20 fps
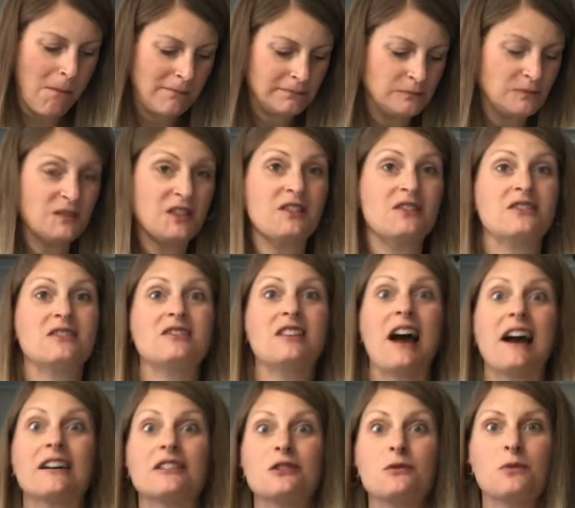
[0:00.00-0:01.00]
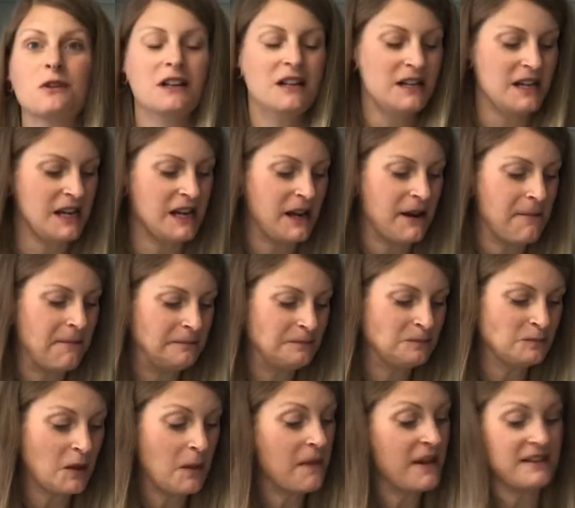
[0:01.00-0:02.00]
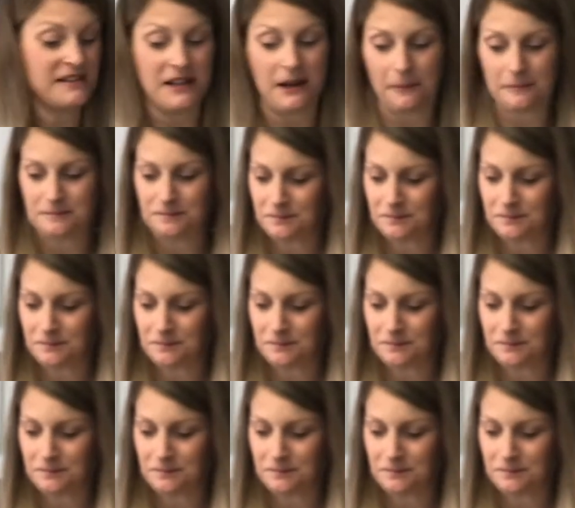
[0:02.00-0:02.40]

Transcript: It's exactly what it needed. Amazing.